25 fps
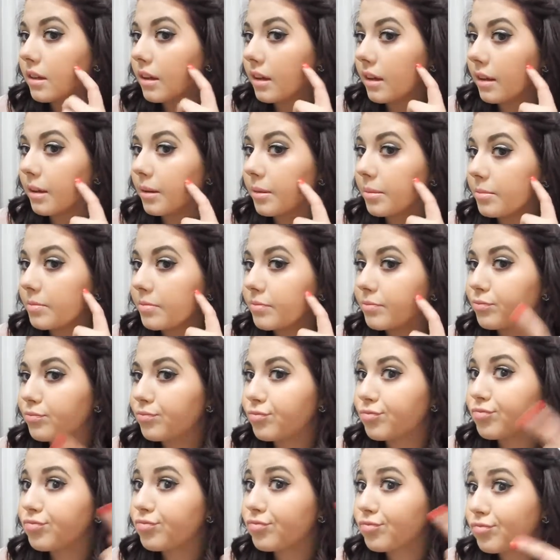
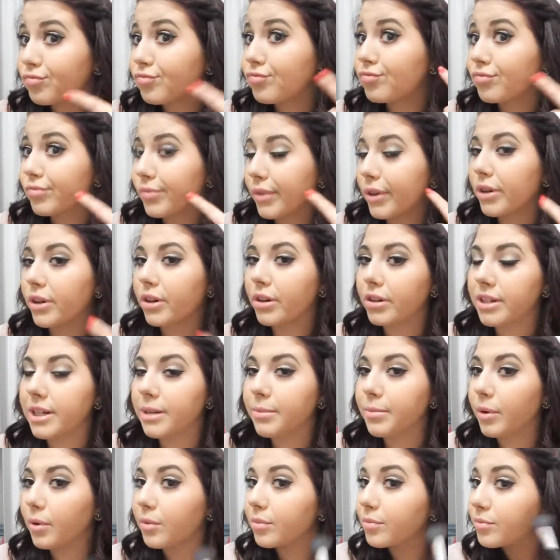under your
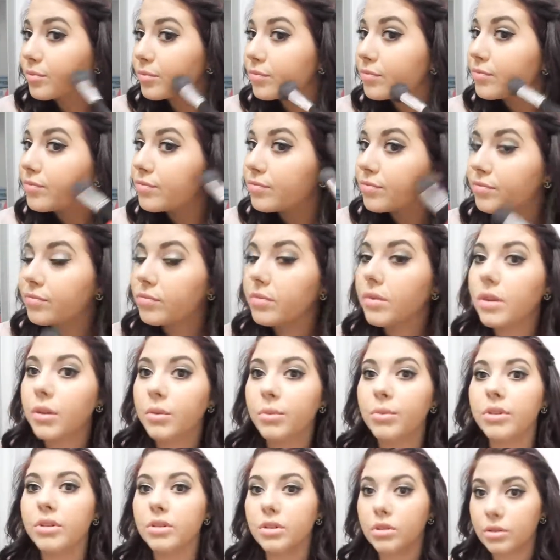cheekbone,
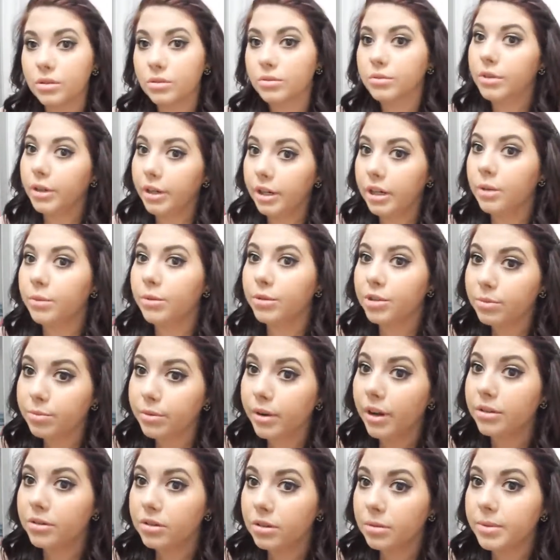which is where you want
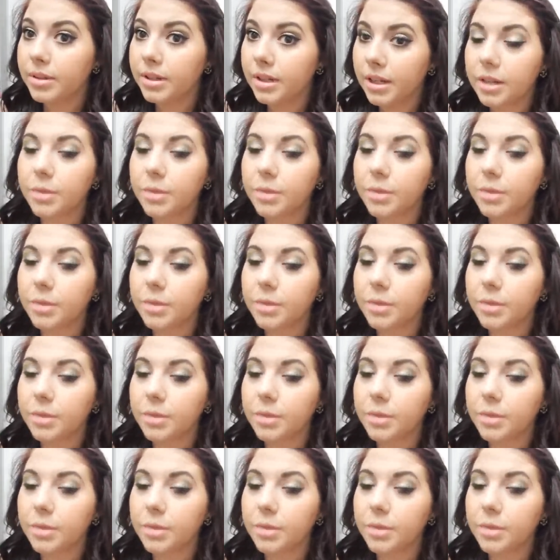your bronzer to be